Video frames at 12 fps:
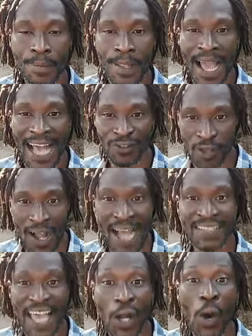As long as
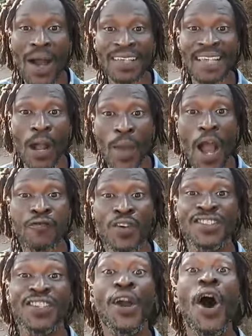ECOWAS aware of what's
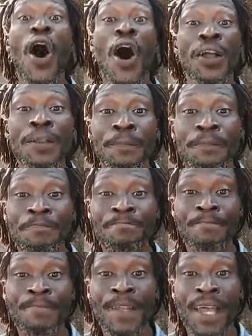going on,
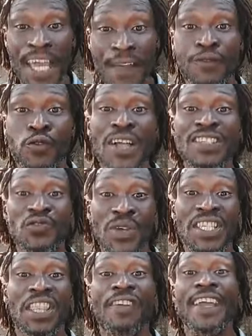if
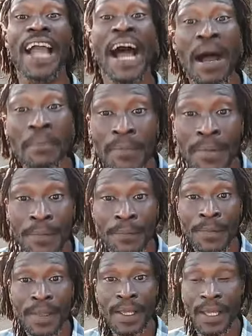2023 come,
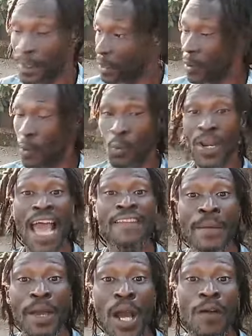would I ever
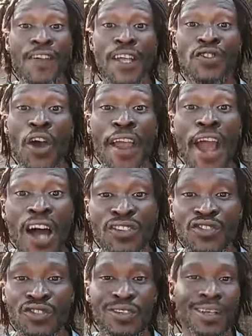become
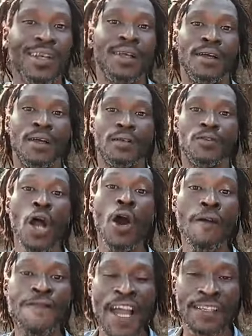victorious? Not go
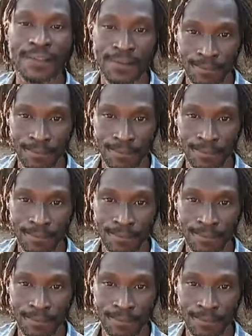fight.